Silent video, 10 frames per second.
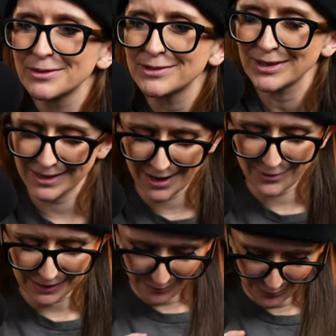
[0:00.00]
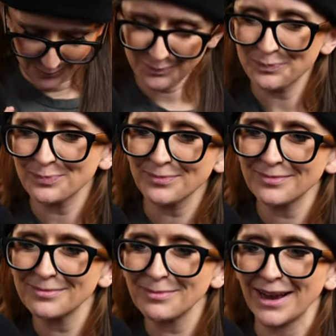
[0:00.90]
It's like they have like little
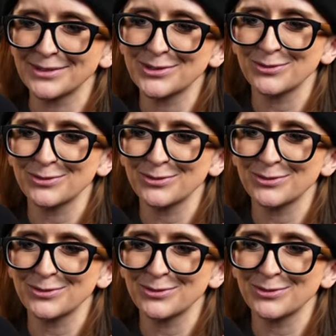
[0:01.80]
patches